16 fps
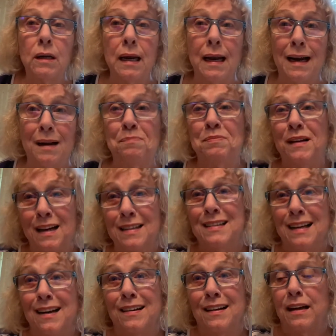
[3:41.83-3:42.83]
at it upside
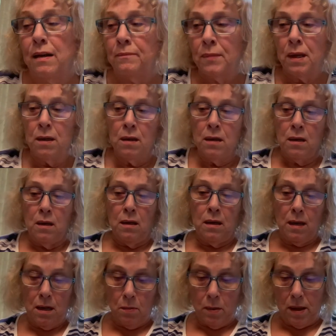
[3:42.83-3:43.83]
down again.
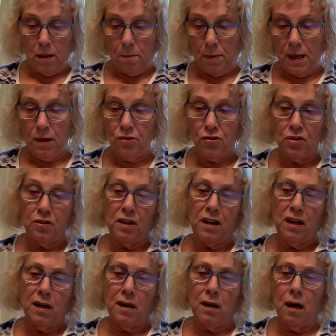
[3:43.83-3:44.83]
Anyway, the picture
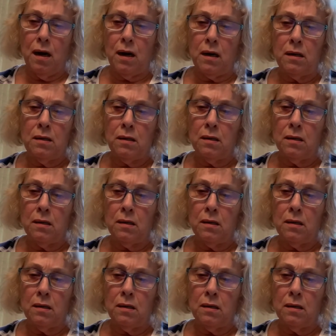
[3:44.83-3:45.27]
that he got